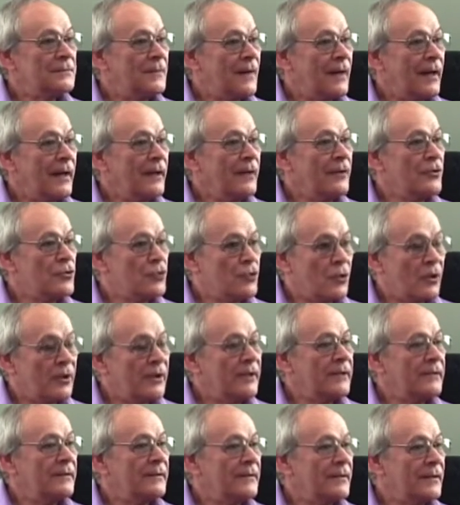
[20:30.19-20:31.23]
I enjoy
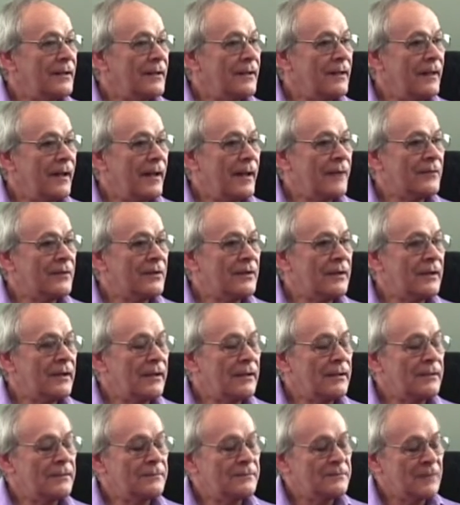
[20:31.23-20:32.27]
it. I have
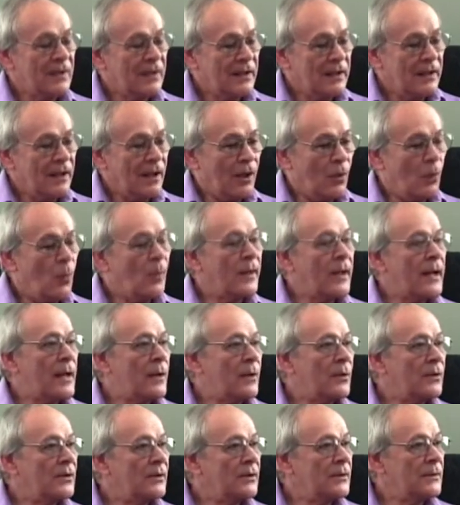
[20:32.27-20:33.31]
a 1
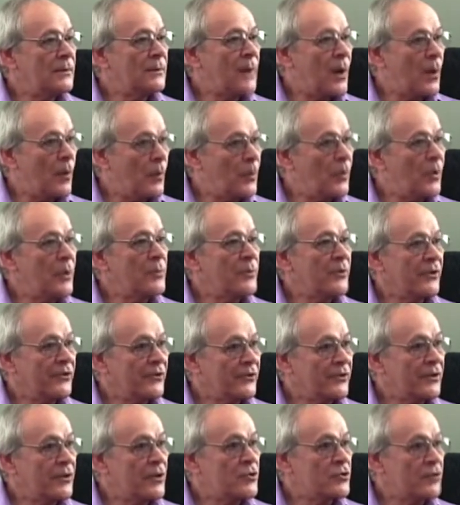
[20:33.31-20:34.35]
hour PowerPoint
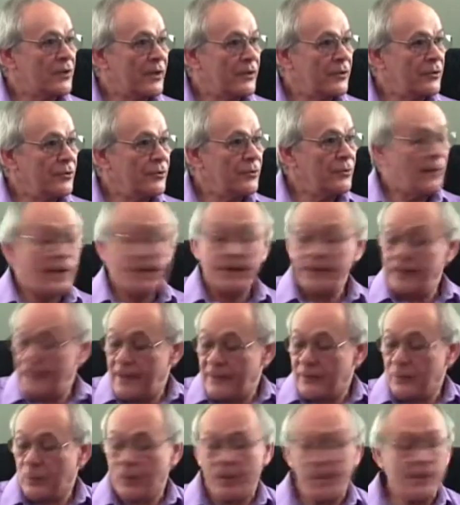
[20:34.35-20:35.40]
presentation I do on
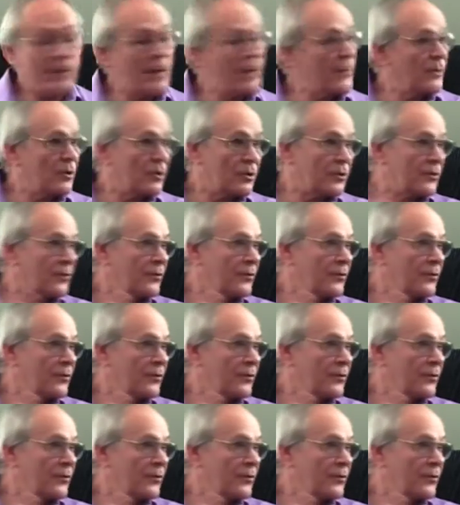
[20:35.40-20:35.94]
every one of my books.